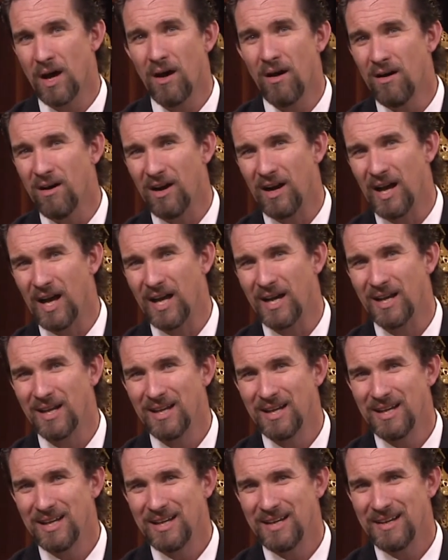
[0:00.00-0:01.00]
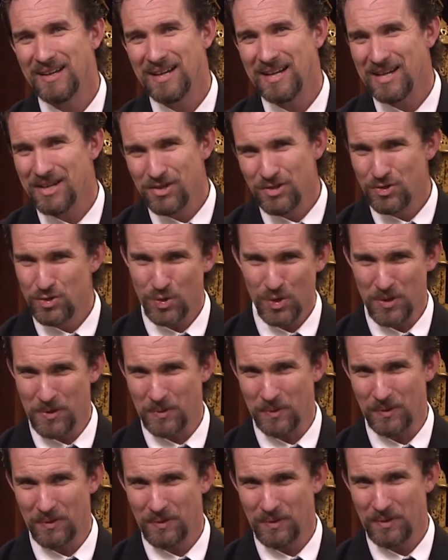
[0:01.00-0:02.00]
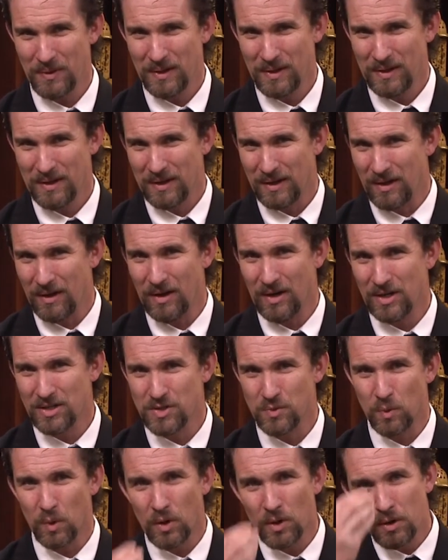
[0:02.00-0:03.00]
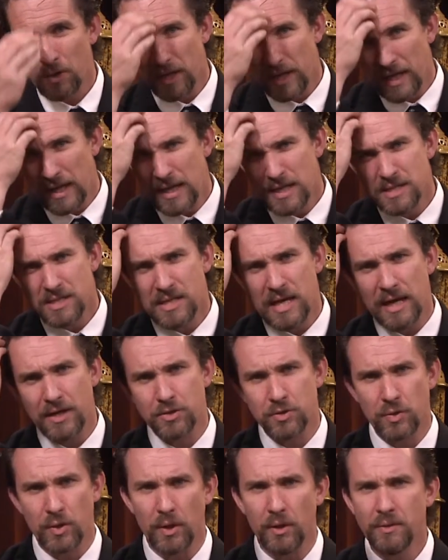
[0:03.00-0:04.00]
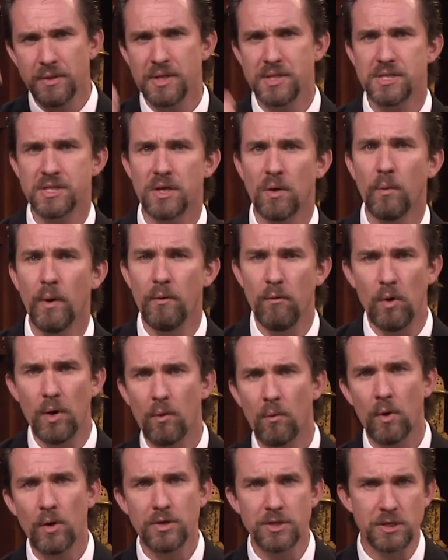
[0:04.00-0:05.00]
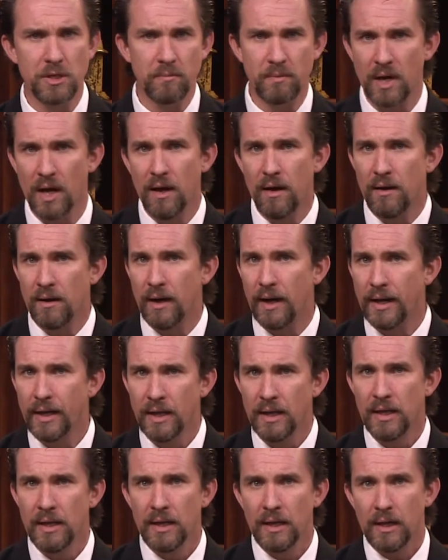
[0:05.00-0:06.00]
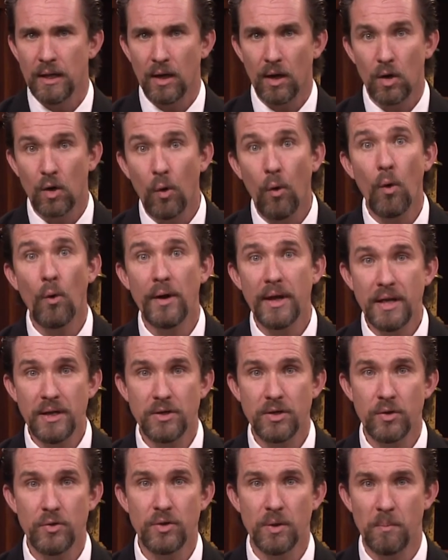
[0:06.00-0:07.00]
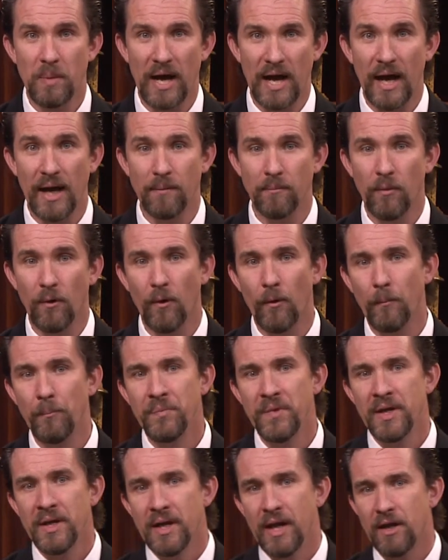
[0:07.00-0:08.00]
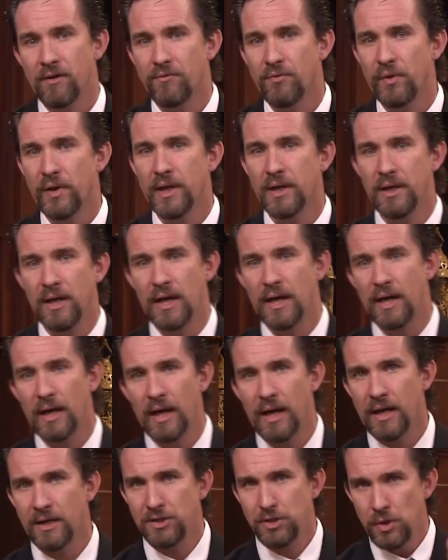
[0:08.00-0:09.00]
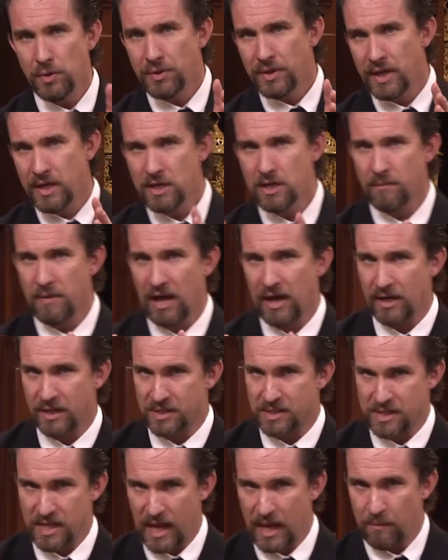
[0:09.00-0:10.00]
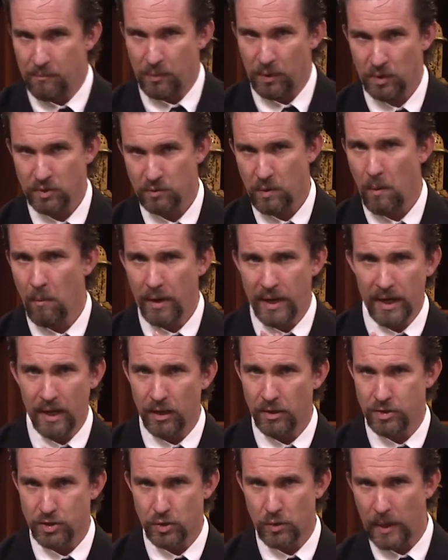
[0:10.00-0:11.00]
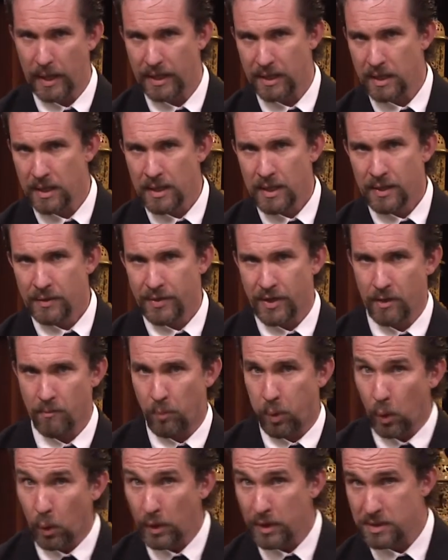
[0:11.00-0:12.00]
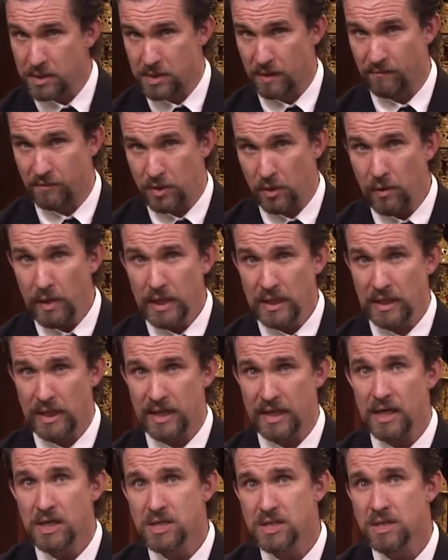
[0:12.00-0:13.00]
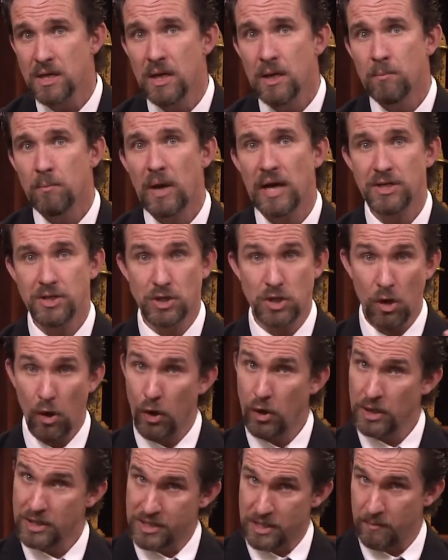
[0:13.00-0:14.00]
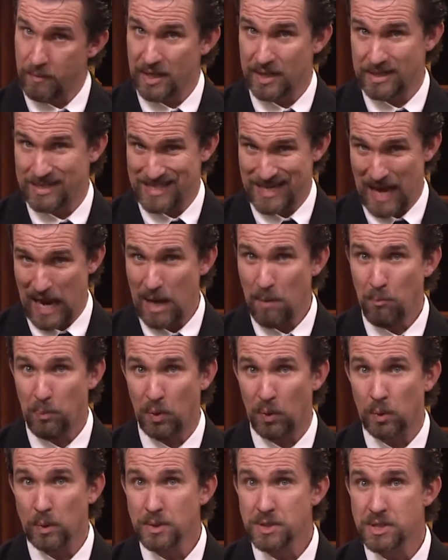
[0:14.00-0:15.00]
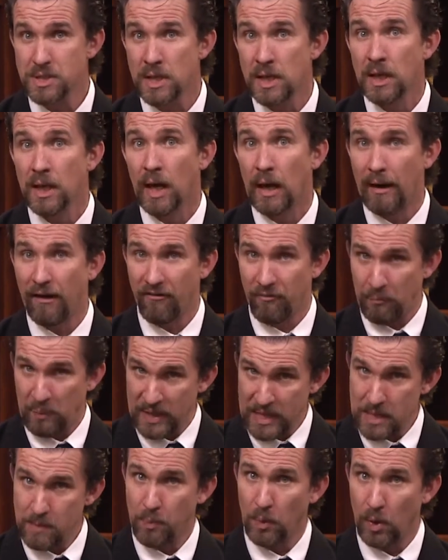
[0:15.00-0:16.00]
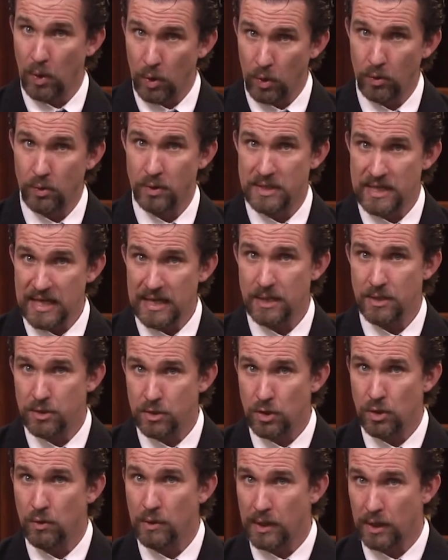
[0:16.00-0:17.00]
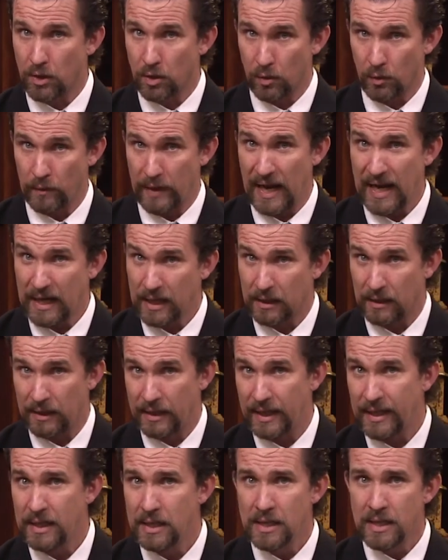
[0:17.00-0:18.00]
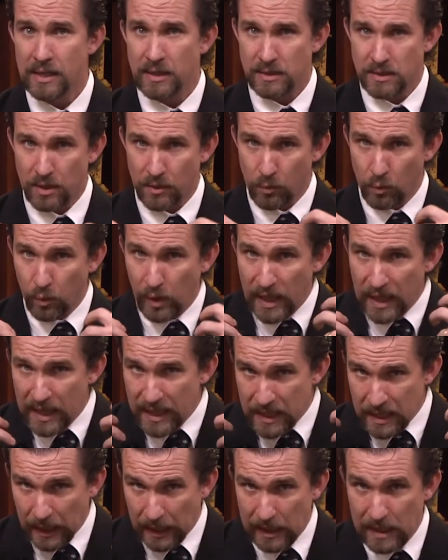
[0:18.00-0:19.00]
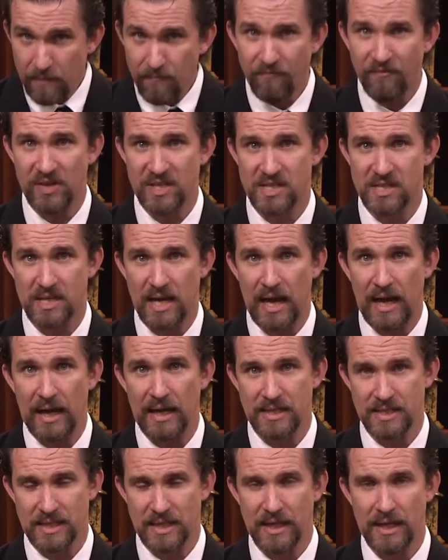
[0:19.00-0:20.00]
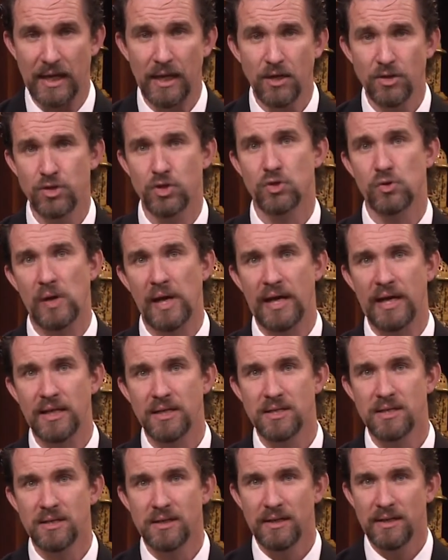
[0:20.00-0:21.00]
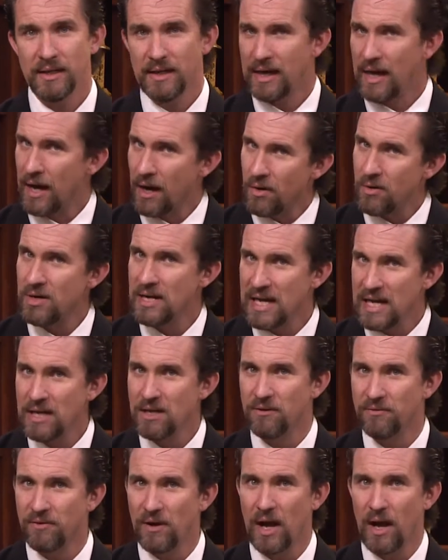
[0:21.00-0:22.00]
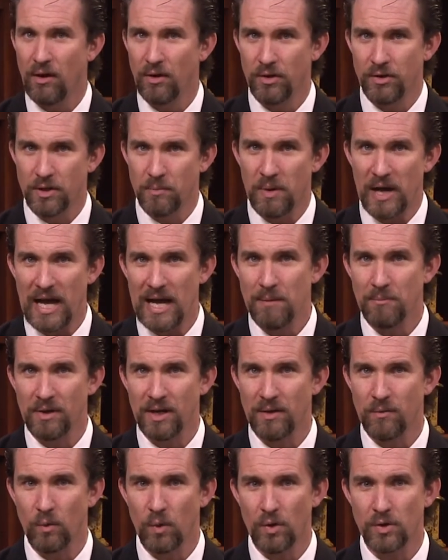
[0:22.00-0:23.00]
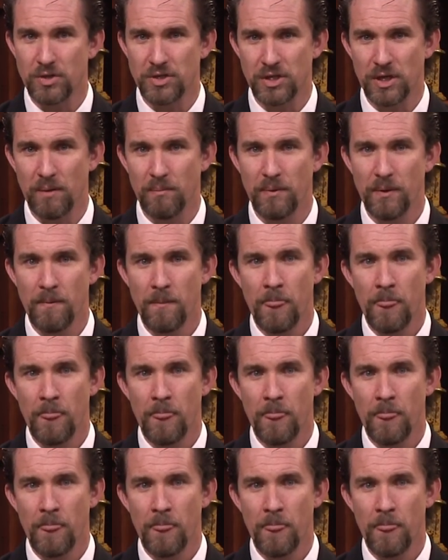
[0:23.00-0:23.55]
God in truth. God's Word is that truth, and so we want to worship God according to the Bible. And friend, as you think about examples, we want to illustrate the importance of doing this by showing some examples of people who didn't do it correctly to really emphasize and illustrate our need to follow the Bible in worship.